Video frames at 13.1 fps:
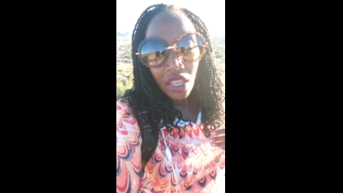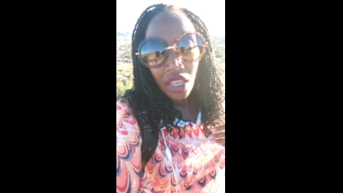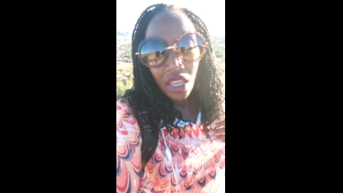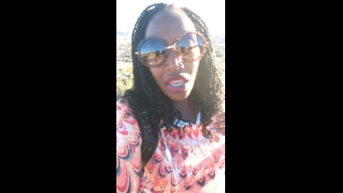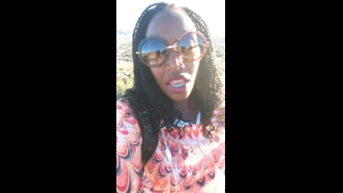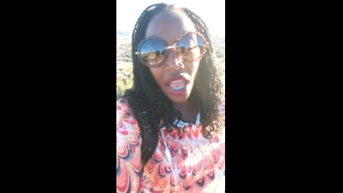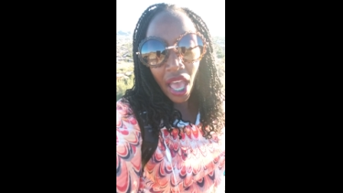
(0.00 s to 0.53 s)

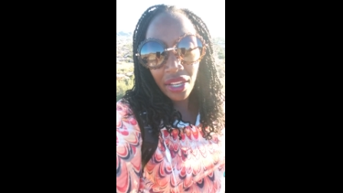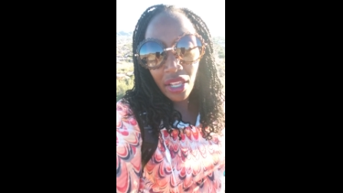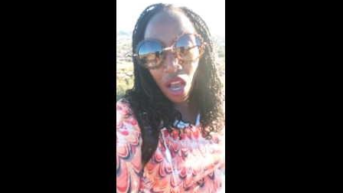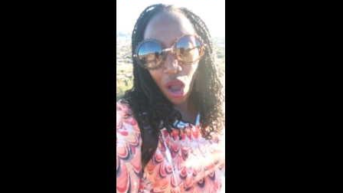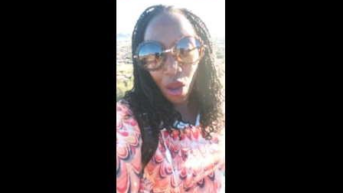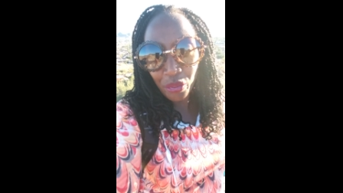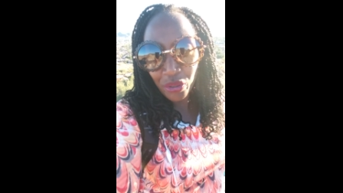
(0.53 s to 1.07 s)
He had the
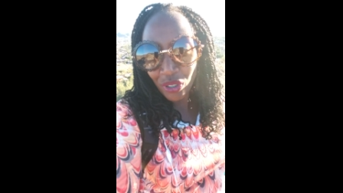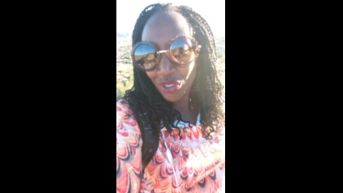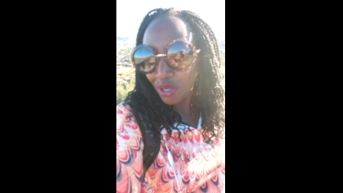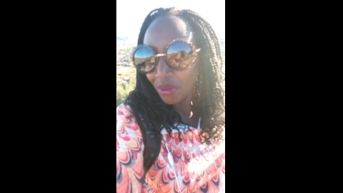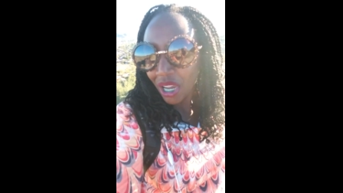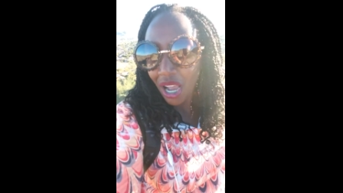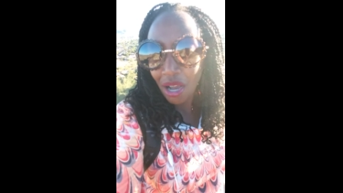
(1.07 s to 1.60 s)
option
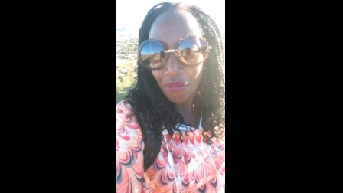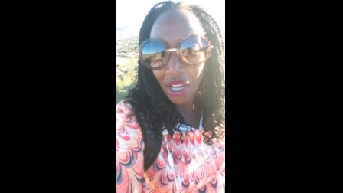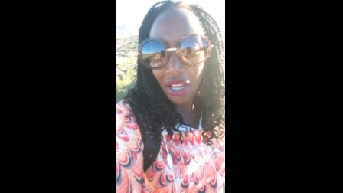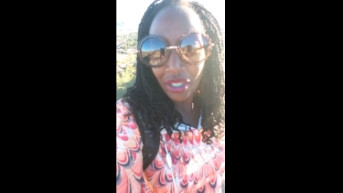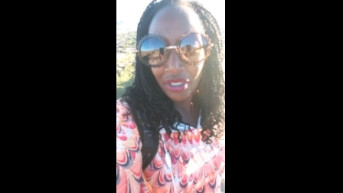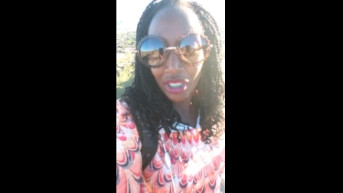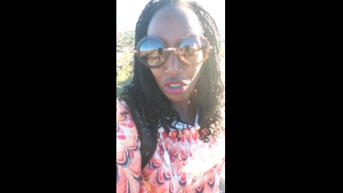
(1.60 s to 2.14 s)
to become
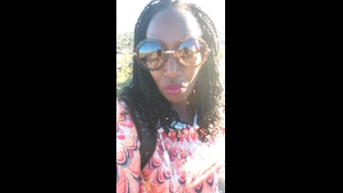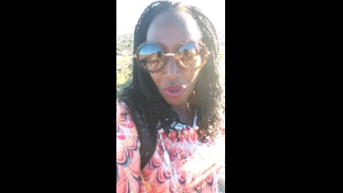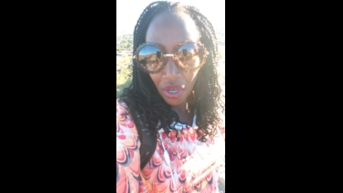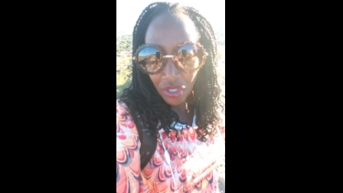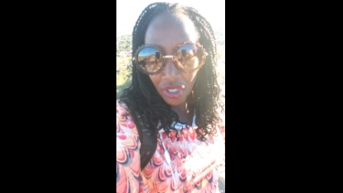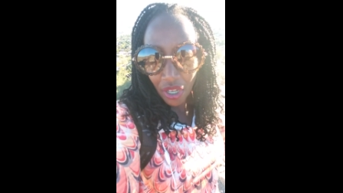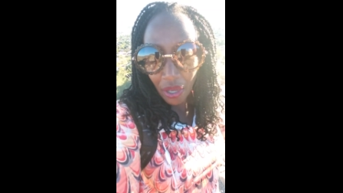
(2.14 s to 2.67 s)
a
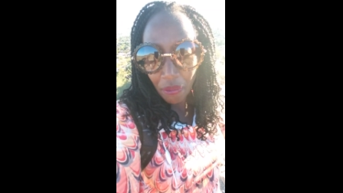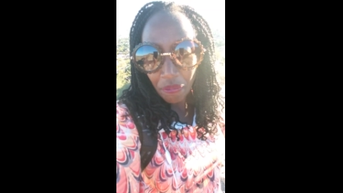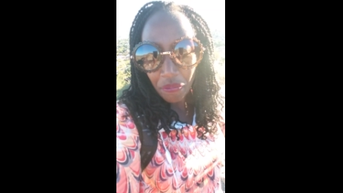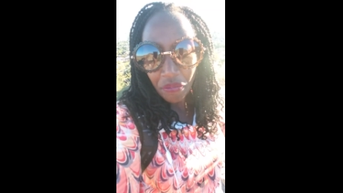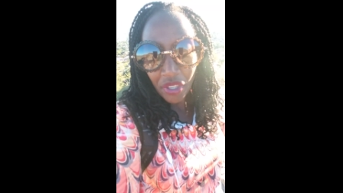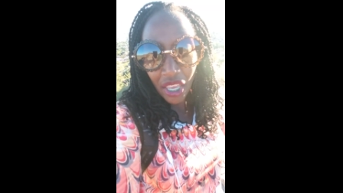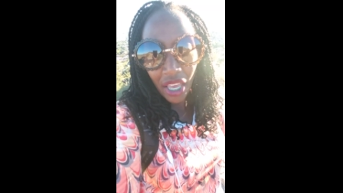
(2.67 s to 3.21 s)
dishwasher.
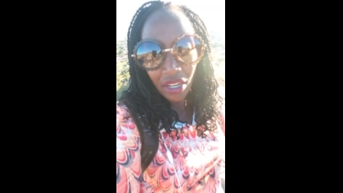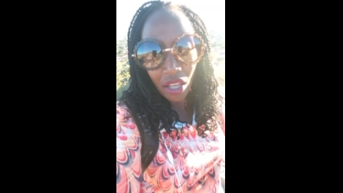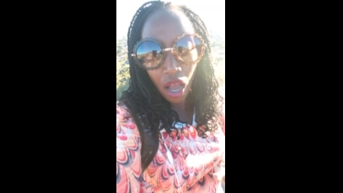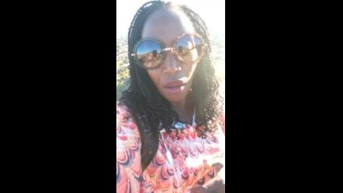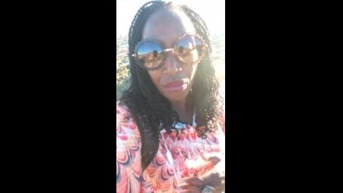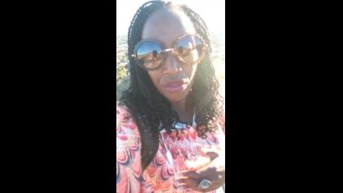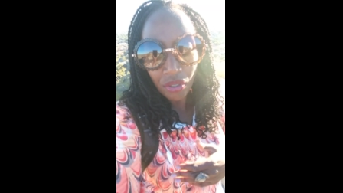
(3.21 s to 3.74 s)
He had the
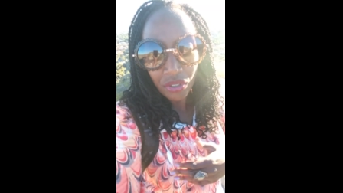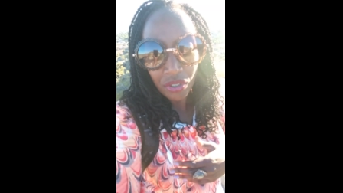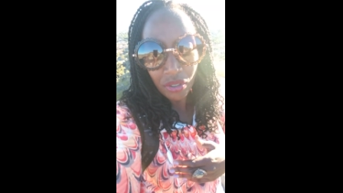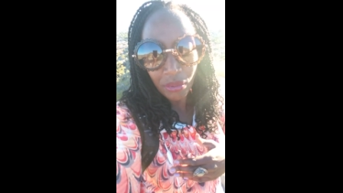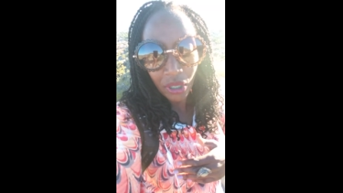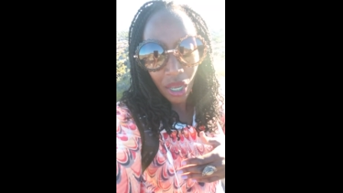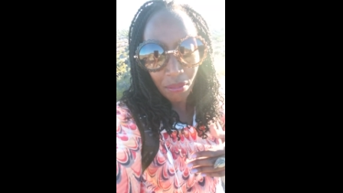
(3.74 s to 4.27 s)
option
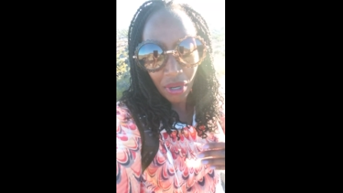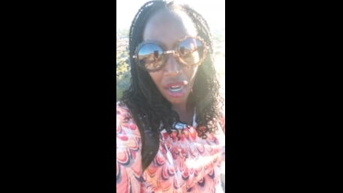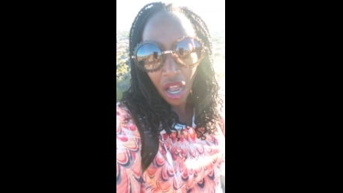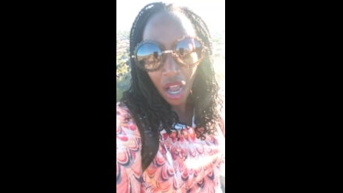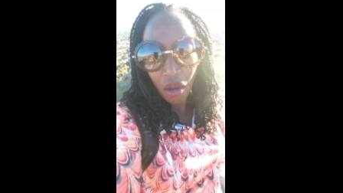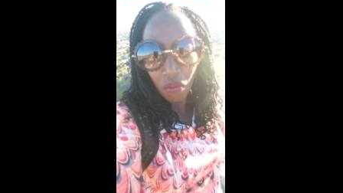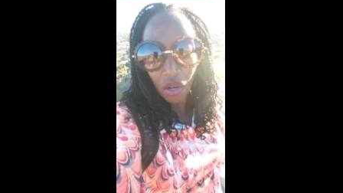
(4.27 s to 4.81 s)
to become a
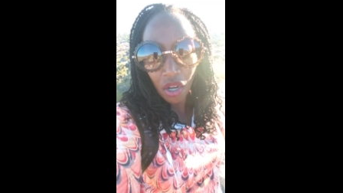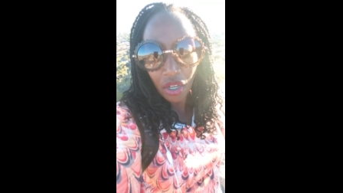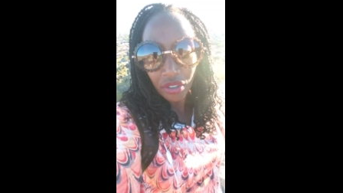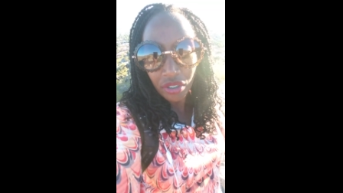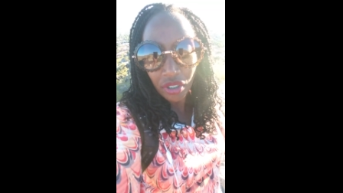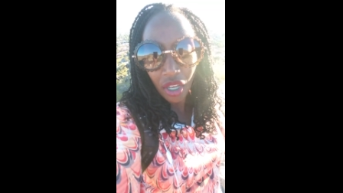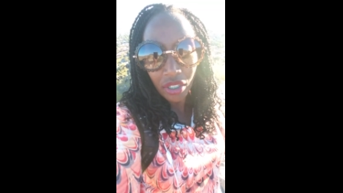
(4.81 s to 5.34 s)
car
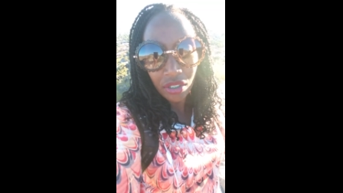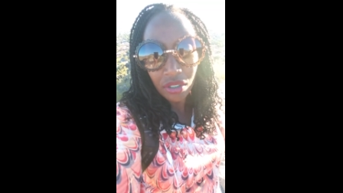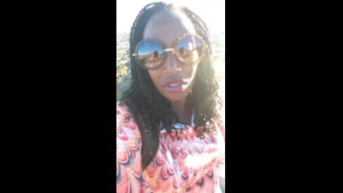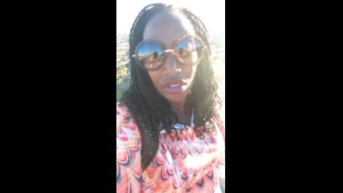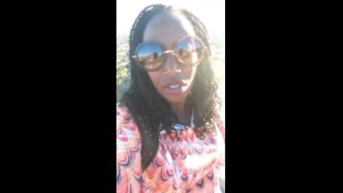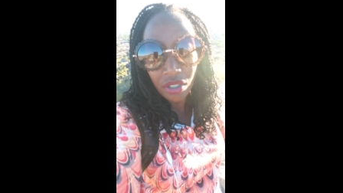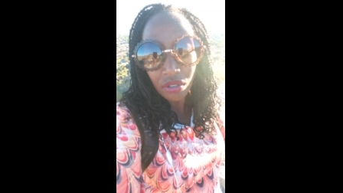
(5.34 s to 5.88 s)
wash,
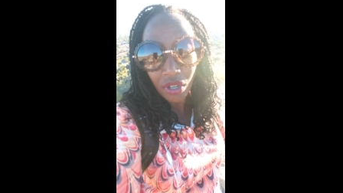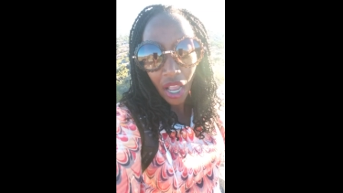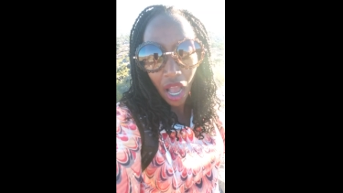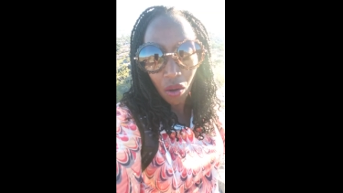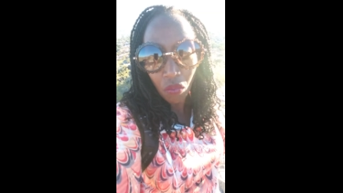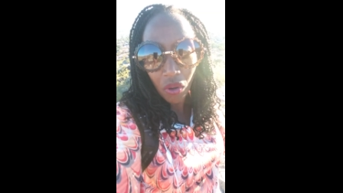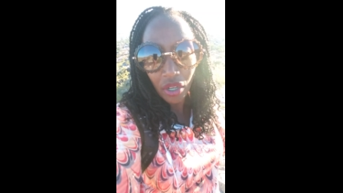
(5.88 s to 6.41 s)
to do
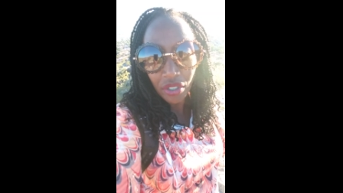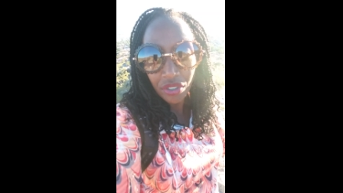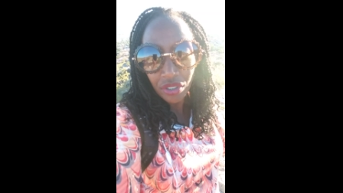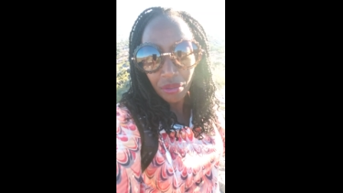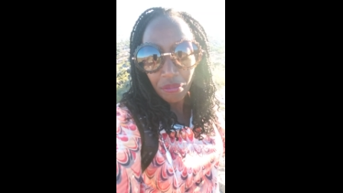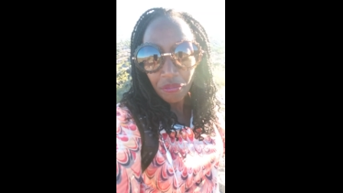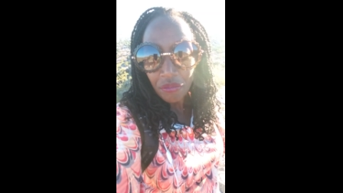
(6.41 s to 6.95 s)
car wash.